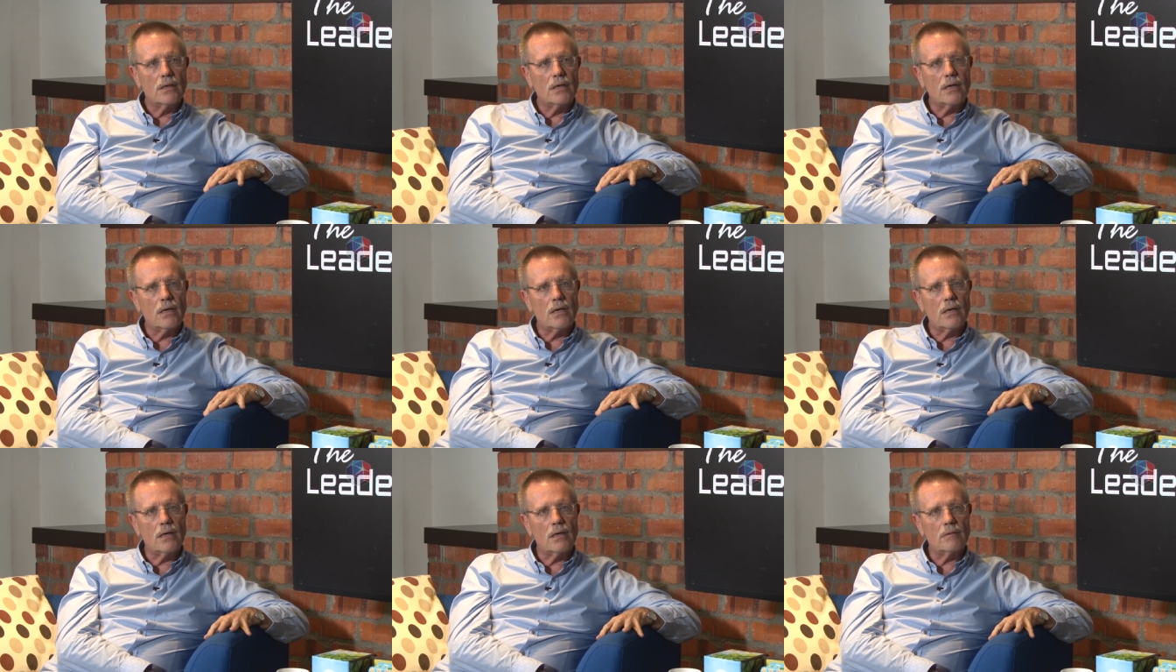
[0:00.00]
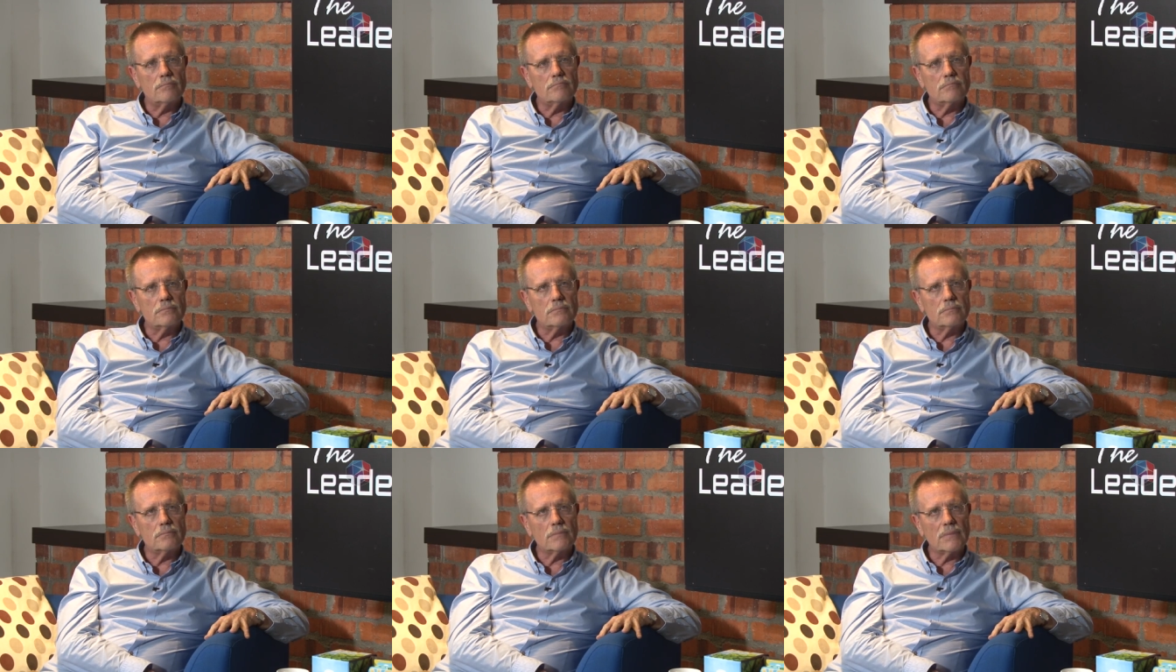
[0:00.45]

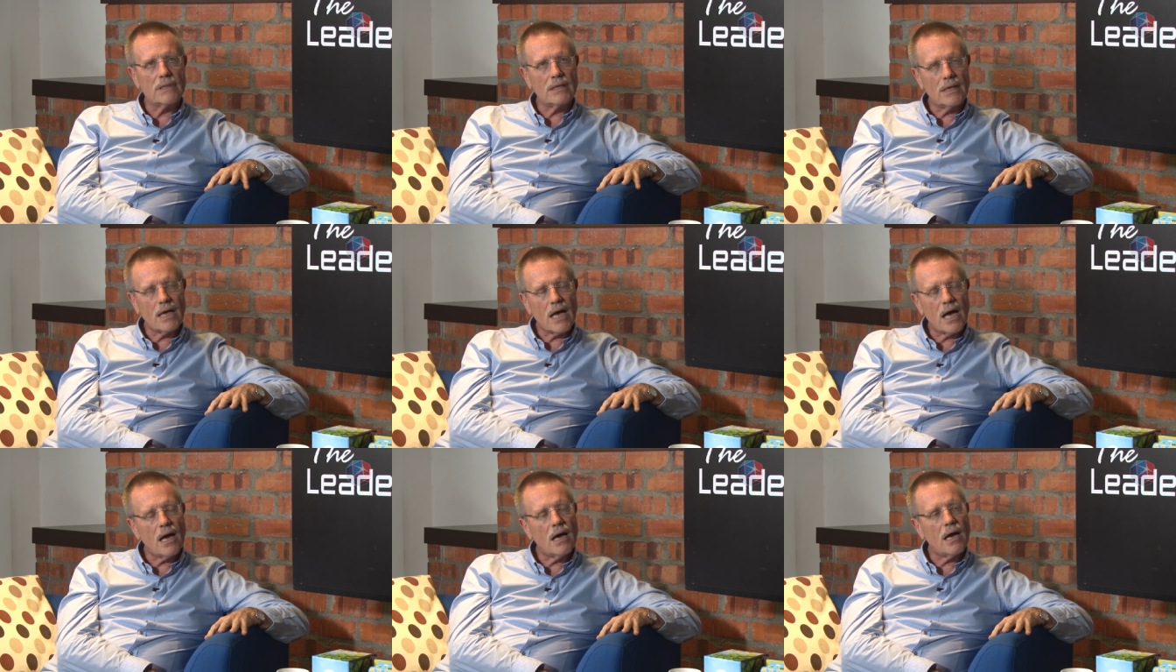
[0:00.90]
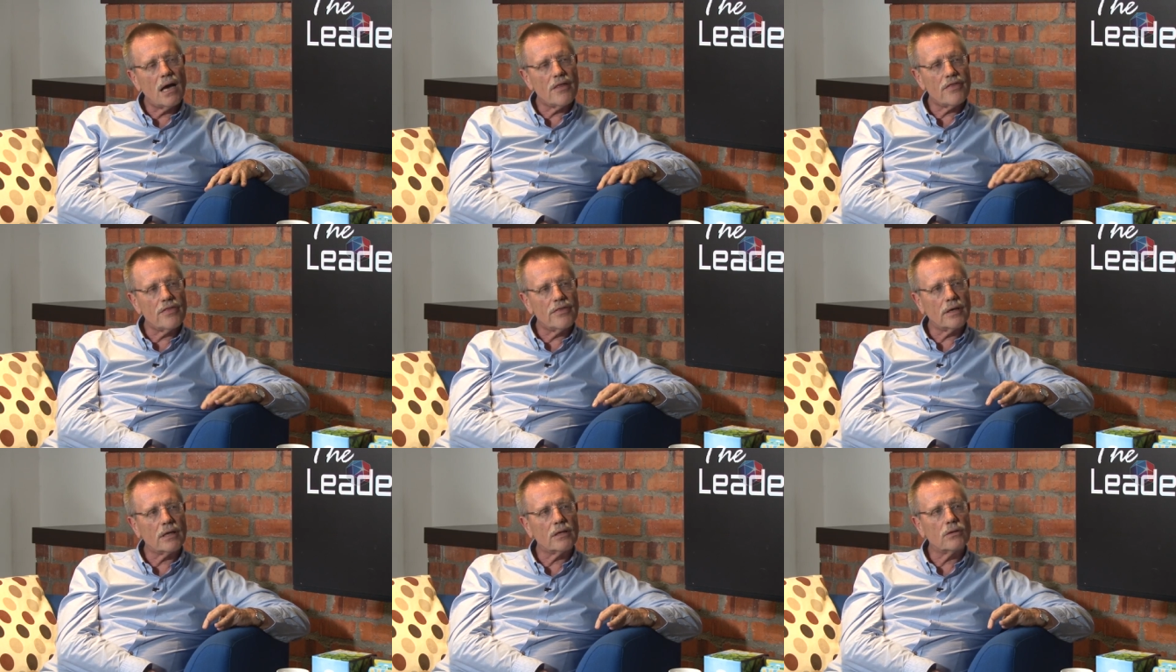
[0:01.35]
I
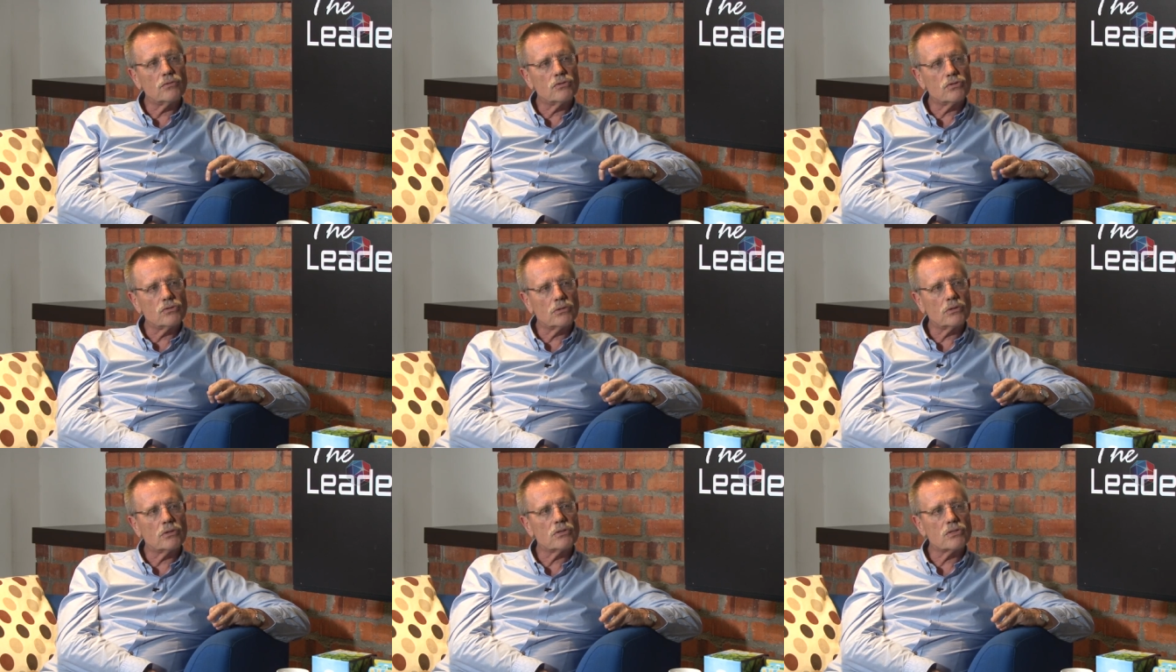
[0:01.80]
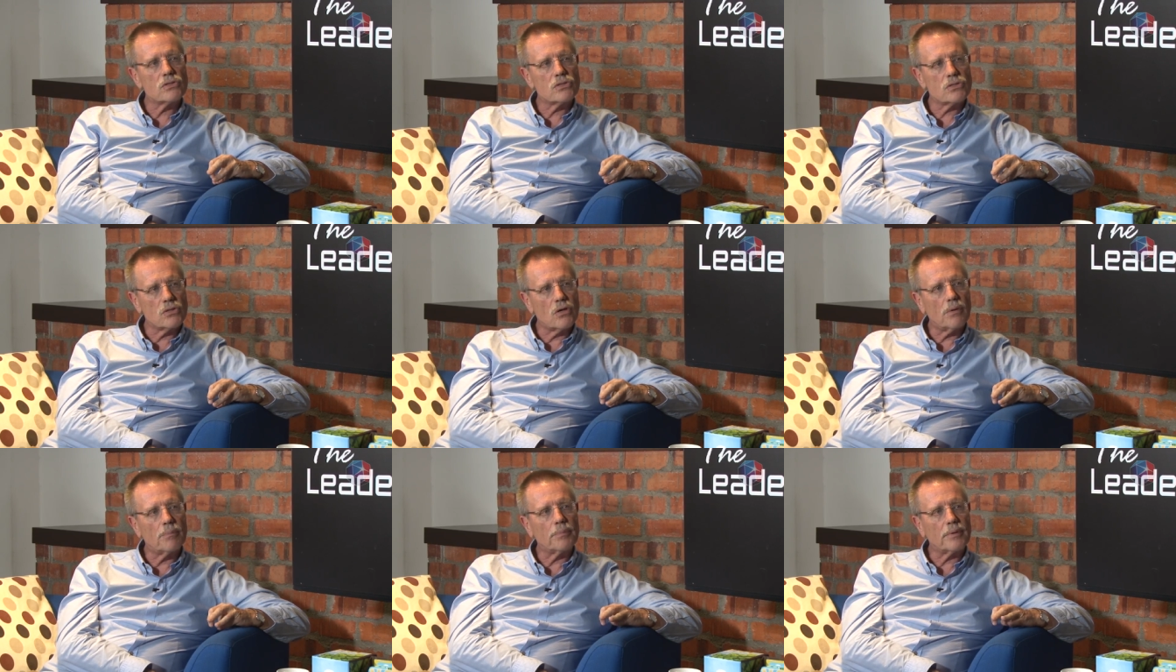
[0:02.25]
think you should
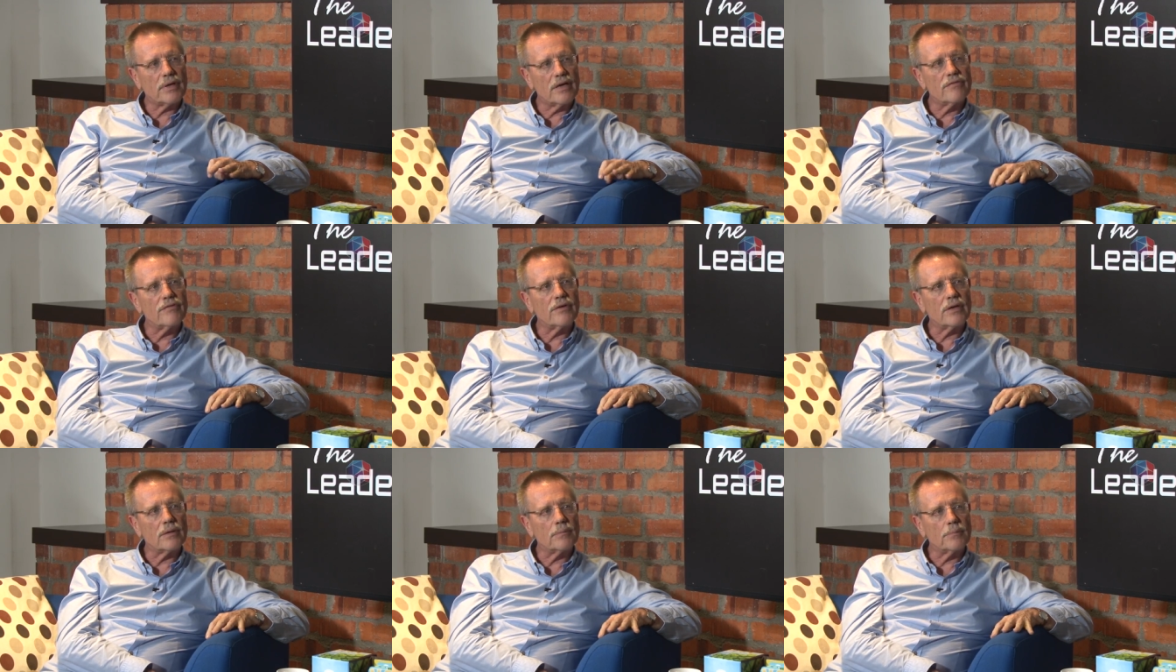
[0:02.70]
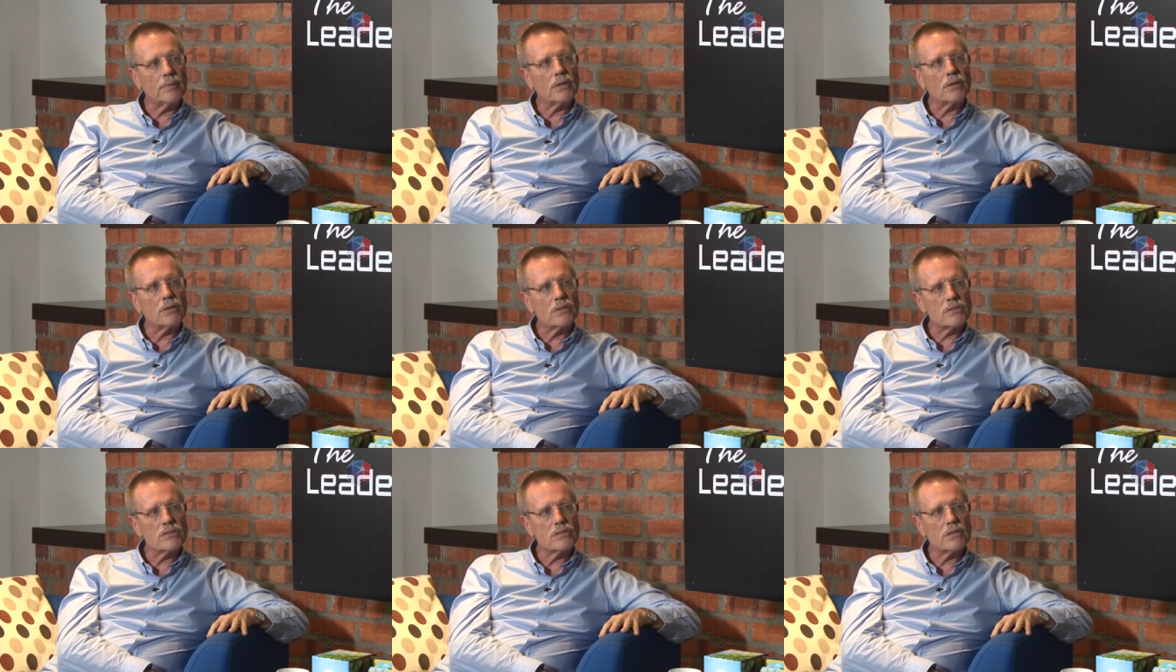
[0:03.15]
stop giving
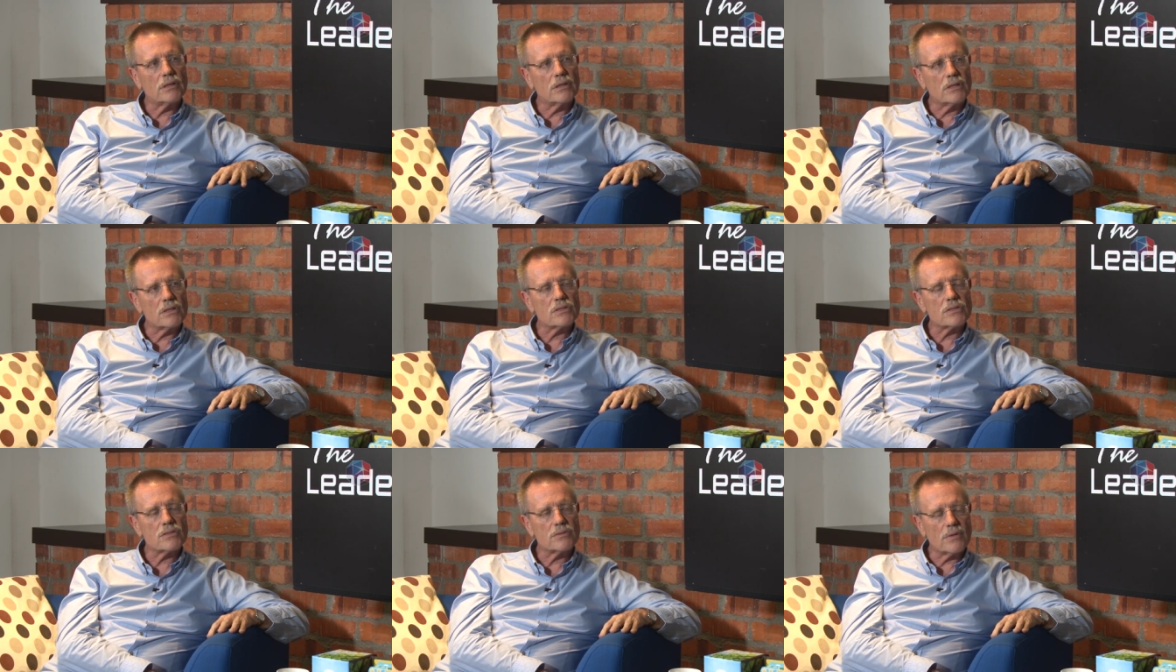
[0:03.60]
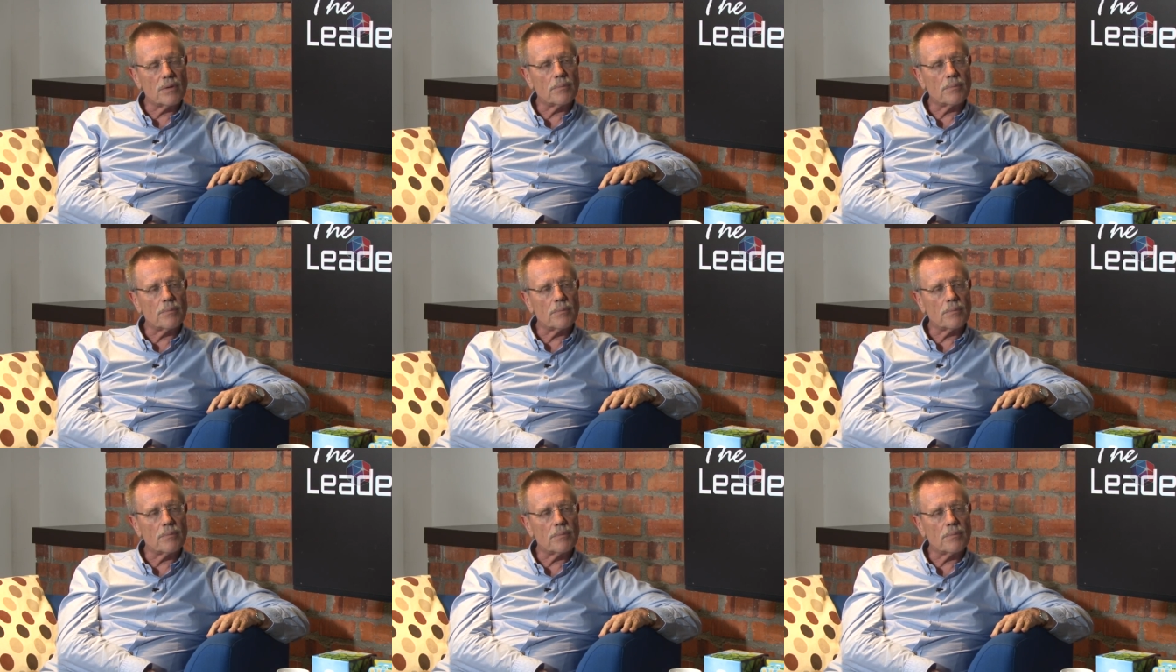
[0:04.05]
because it is